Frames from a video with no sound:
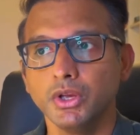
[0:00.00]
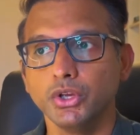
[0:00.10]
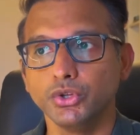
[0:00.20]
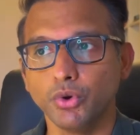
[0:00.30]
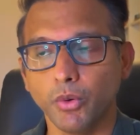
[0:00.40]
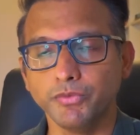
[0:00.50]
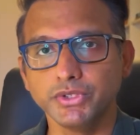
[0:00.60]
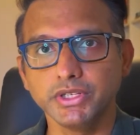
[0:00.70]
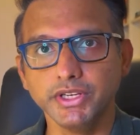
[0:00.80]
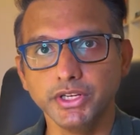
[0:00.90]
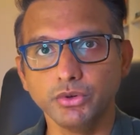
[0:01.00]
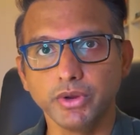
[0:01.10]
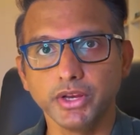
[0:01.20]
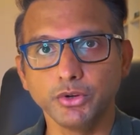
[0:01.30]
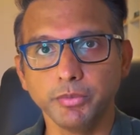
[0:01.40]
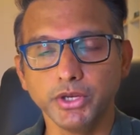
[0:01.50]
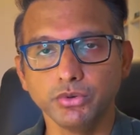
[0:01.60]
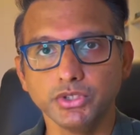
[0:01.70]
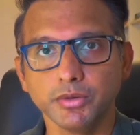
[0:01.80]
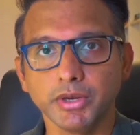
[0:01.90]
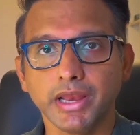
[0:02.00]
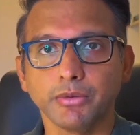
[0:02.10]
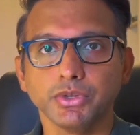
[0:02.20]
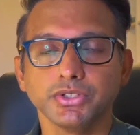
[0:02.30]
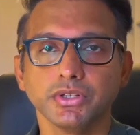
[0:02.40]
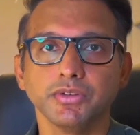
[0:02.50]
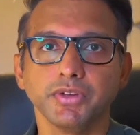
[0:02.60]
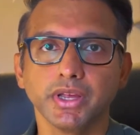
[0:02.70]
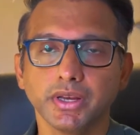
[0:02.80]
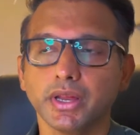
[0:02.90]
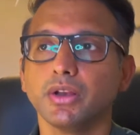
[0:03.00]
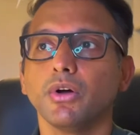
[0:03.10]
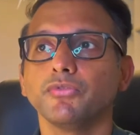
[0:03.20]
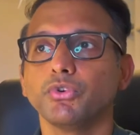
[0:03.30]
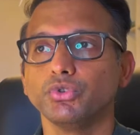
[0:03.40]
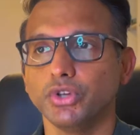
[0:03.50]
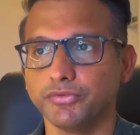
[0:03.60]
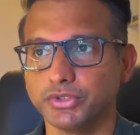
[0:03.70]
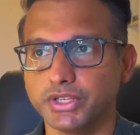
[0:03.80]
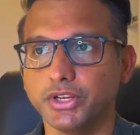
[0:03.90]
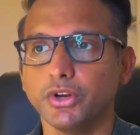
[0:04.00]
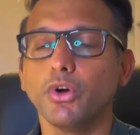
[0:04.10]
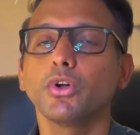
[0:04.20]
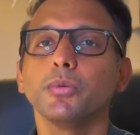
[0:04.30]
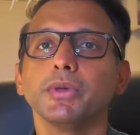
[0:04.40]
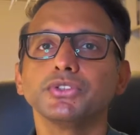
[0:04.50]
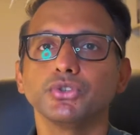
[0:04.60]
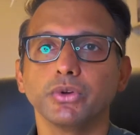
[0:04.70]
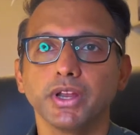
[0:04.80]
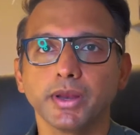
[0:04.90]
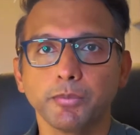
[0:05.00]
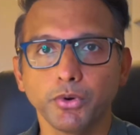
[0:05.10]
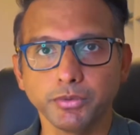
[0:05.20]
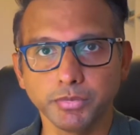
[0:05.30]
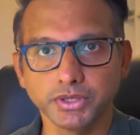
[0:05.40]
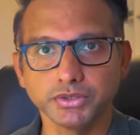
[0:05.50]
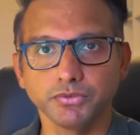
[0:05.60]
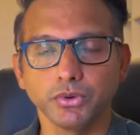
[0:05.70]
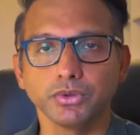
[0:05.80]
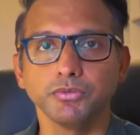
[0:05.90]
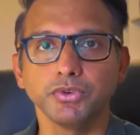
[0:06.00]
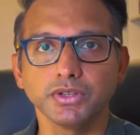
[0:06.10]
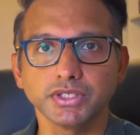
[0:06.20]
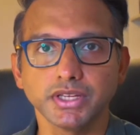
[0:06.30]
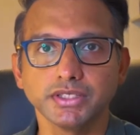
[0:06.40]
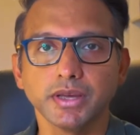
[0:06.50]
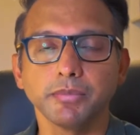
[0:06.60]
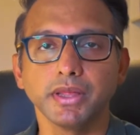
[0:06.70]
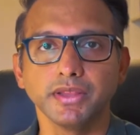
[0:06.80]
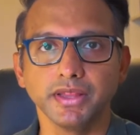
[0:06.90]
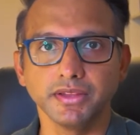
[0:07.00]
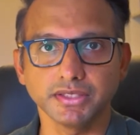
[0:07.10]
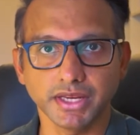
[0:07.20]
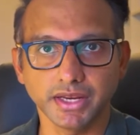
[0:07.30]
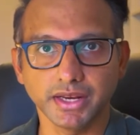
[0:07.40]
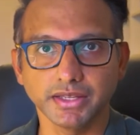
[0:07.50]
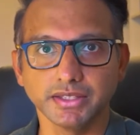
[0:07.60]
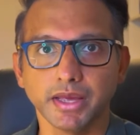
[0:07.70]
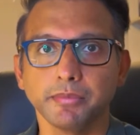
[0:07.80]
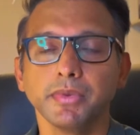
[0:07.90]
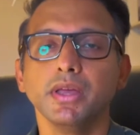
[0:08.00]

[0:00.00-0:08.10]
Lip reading: You obviously need to get your B2 German language certificate, and of course you have to send your documents, you get appointments for the first exam and then the second exam.